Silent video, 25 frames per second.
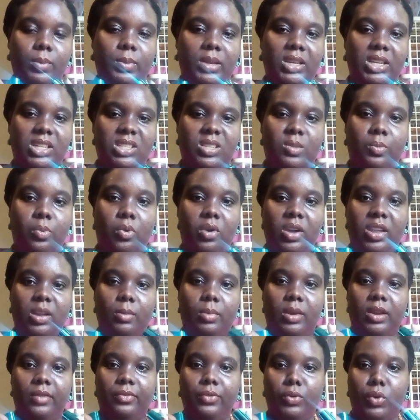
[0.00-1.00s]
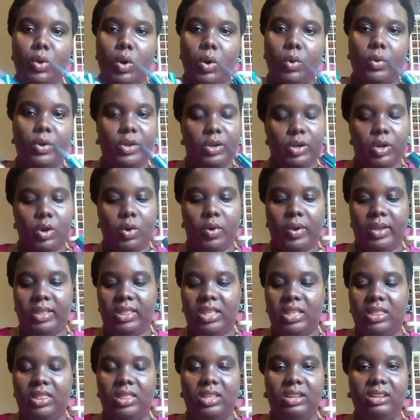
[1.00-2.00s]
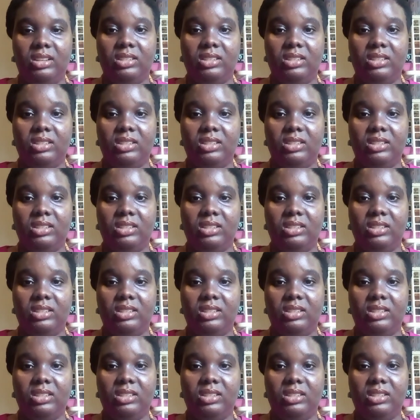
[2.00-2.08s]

But if you go in knowing that these have